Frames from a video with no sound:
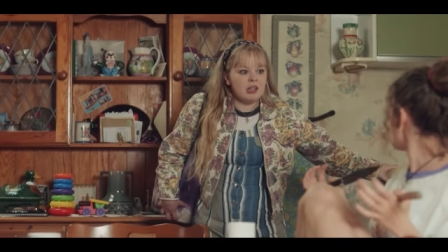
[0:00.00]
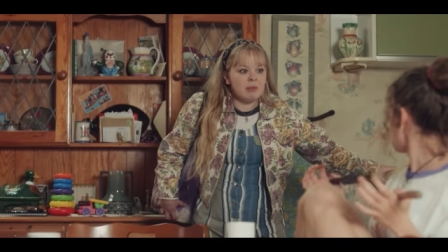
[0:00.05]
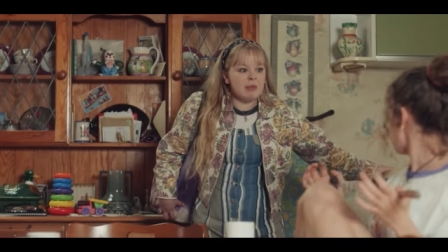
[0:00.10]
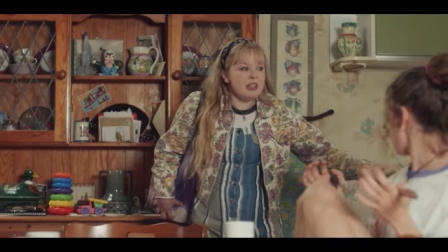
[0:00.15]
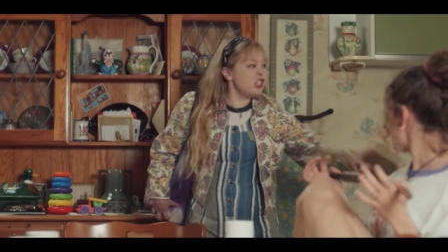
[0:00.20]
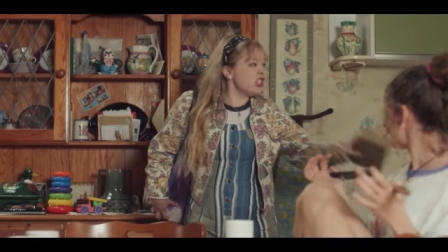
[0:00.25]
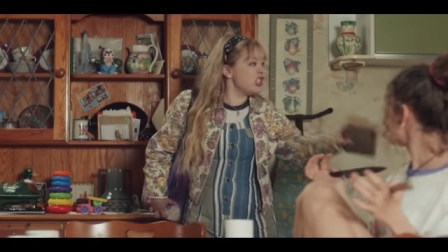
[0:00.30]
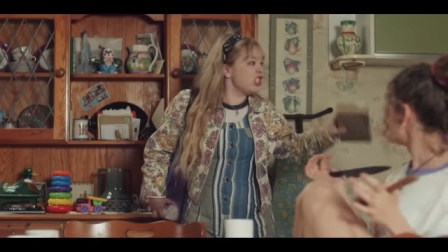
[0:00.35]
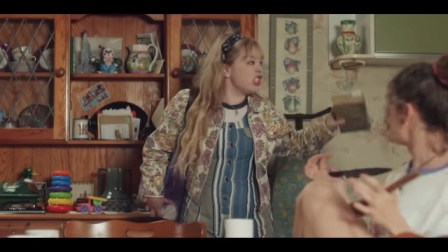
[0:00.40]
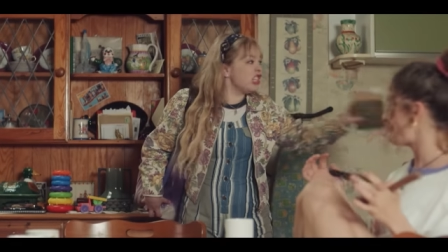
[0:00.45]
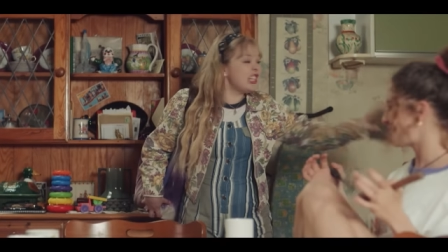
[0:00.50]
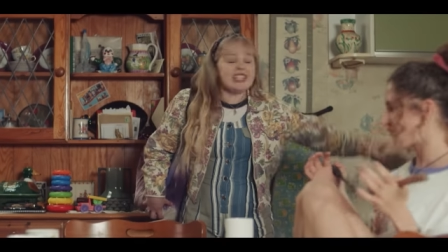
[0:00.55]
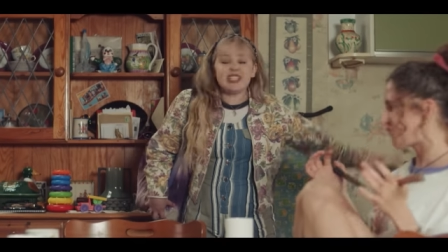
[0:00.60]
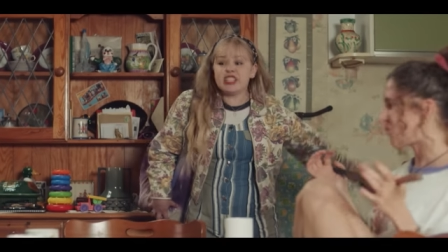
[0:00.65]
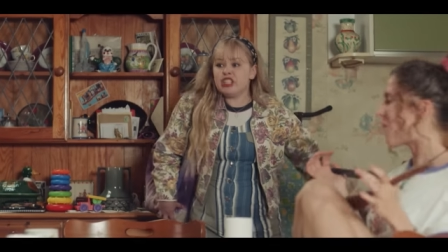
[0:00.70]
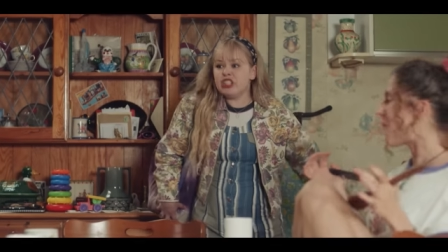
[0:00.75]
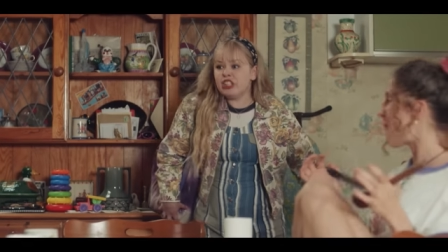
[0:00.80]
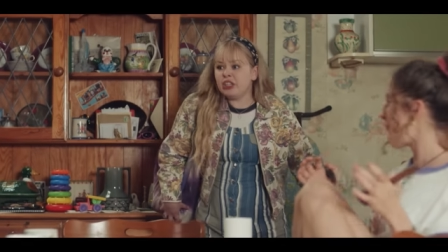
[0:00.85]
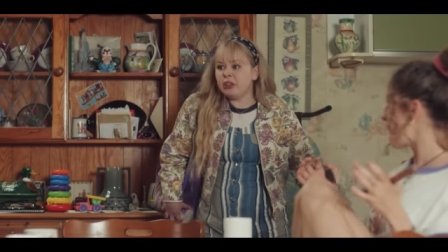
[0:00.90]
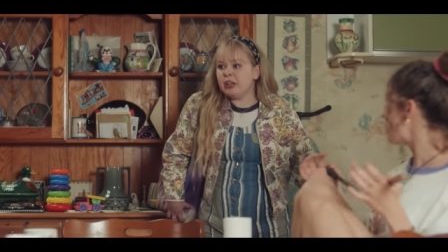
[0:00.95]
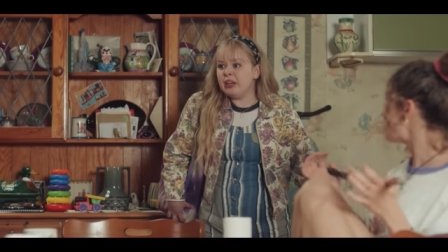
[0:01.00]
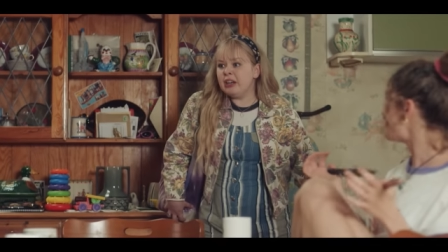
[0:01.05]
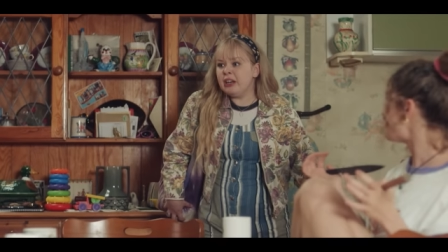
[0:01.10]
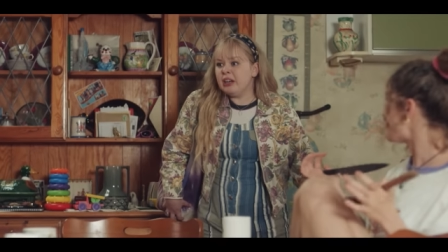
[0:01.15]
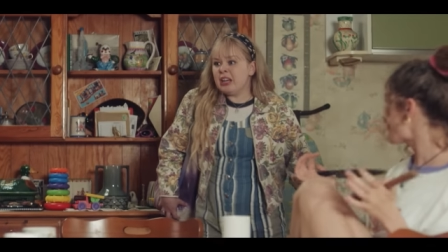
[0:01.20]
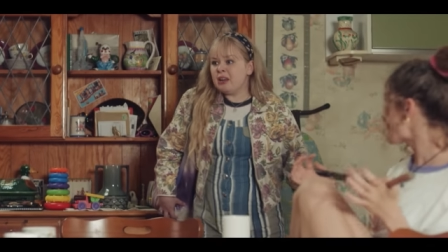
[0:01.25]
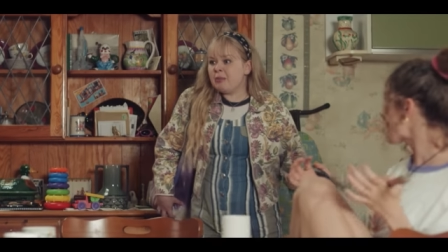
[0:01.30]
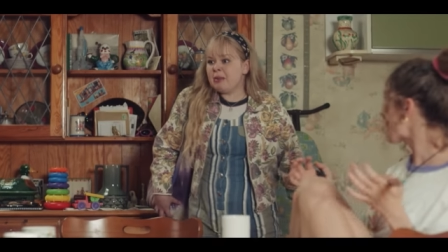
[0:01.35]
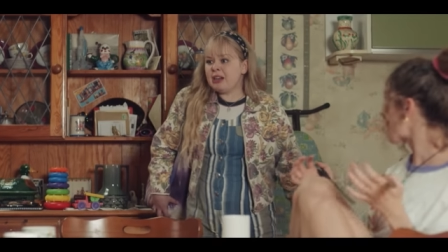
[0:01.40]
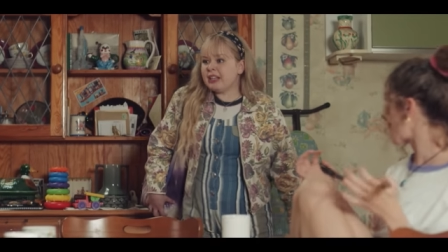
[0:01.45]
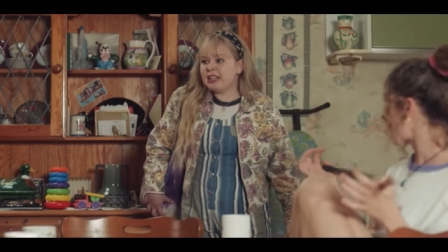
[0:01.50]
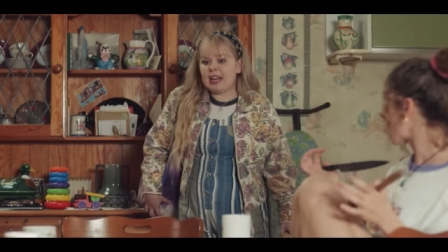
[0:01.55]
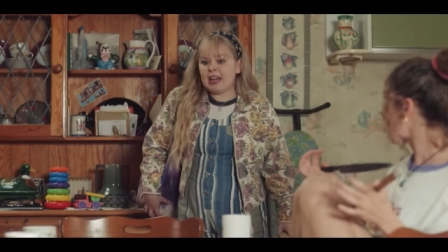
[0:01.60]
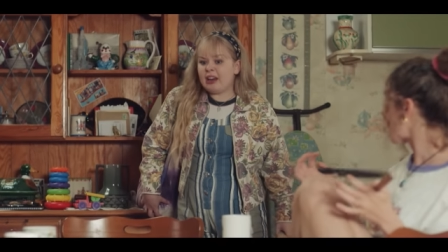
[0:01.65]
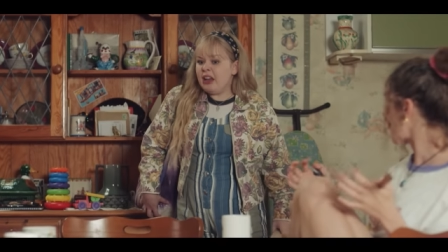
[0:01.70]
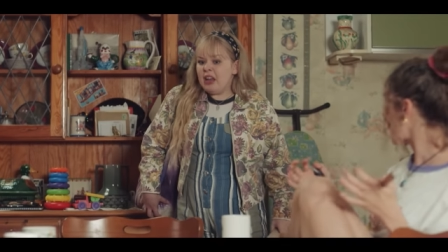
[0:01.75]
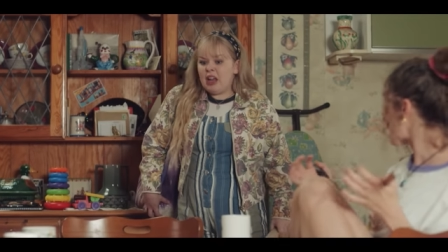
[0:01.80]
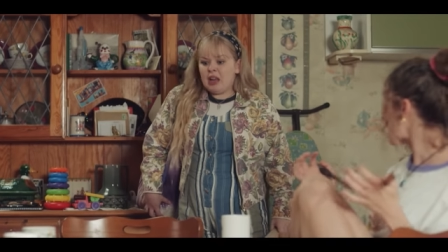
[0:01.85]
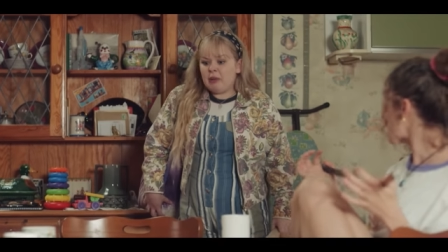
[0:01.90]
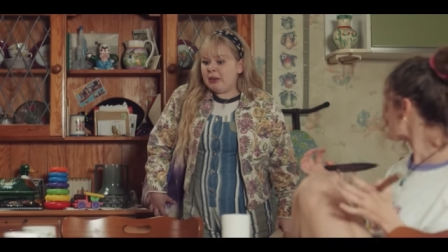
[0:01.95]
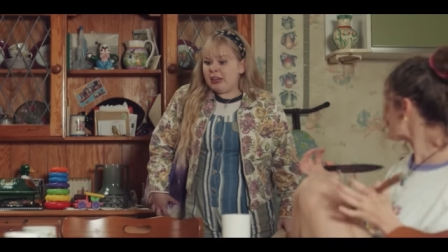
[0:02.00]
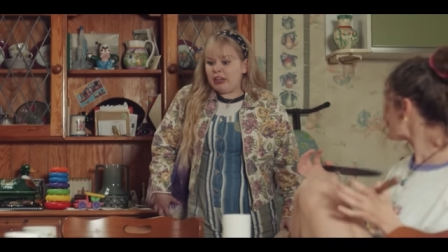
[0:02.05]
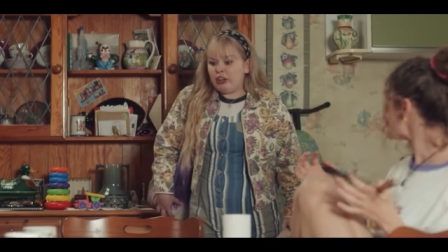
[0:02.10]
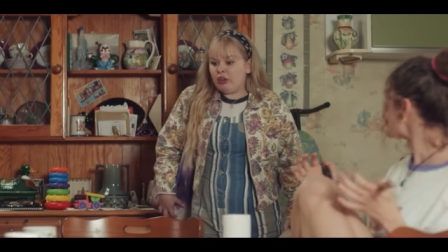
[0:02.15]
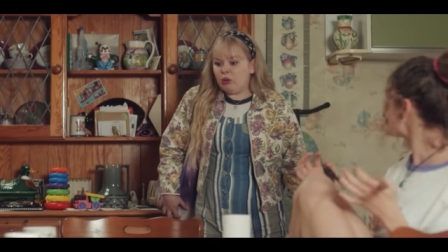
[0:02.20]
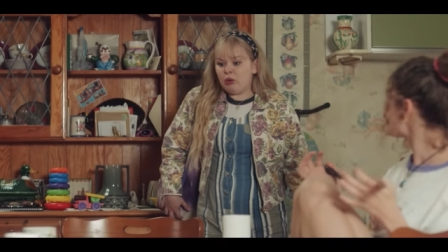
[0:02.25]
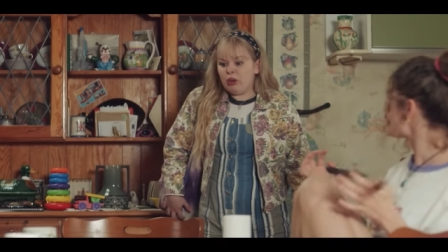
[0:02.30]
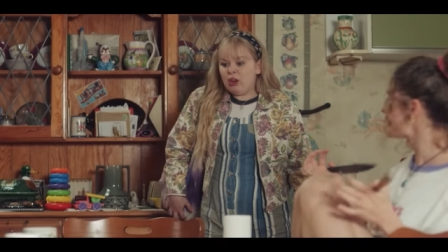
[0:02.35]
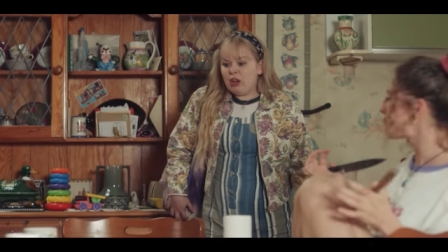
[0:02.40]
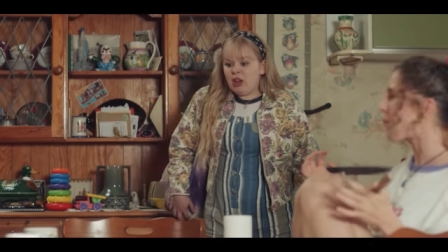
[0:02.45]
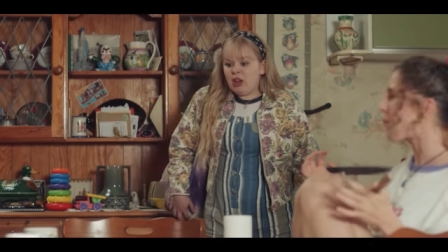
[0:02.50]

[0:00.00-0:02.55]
We just listen to it. I mean, I can't. I mean, I don't.